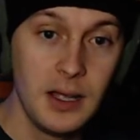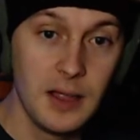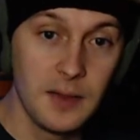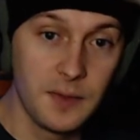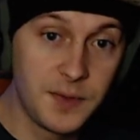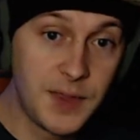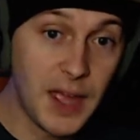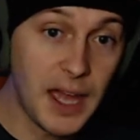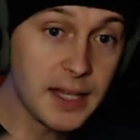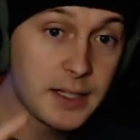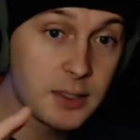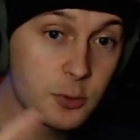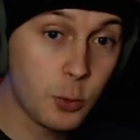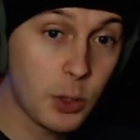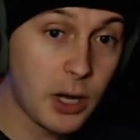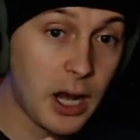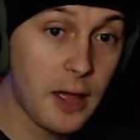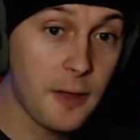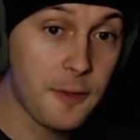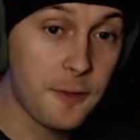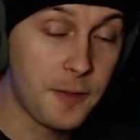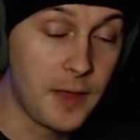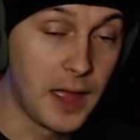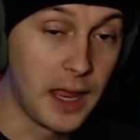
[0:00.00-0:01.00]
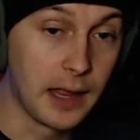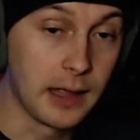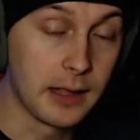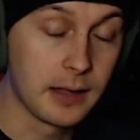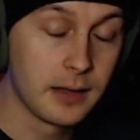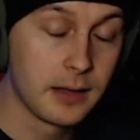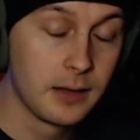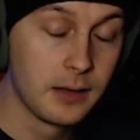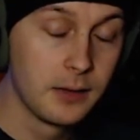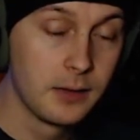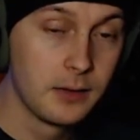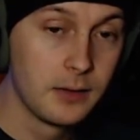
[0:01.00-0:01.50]
That's what I
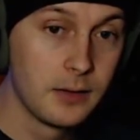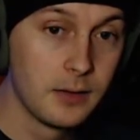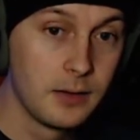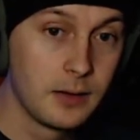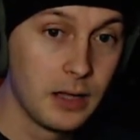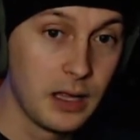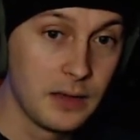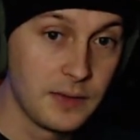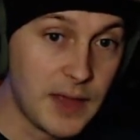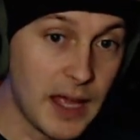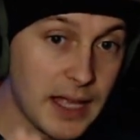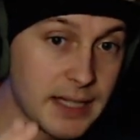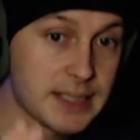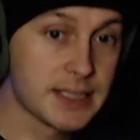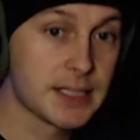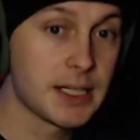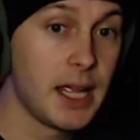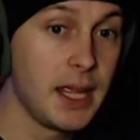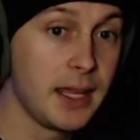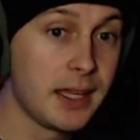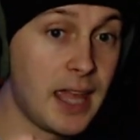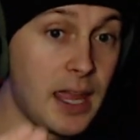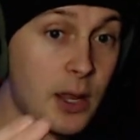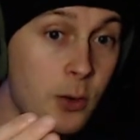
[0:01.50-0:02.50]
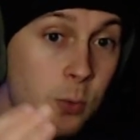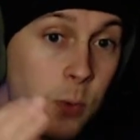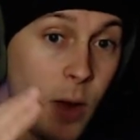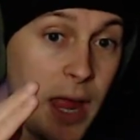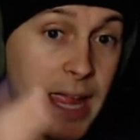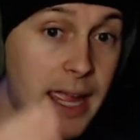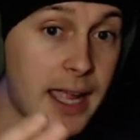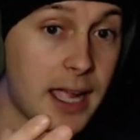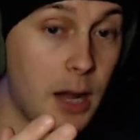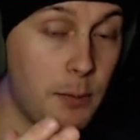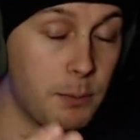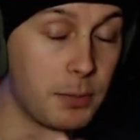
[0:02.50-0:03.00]
think. That's like a
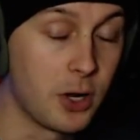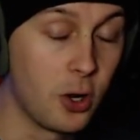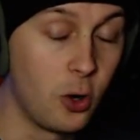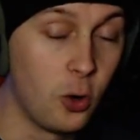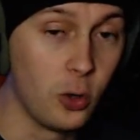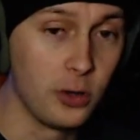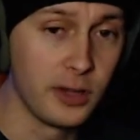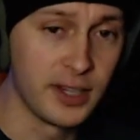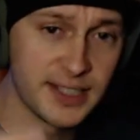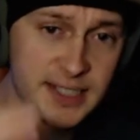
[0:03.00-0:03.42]
wake-up call,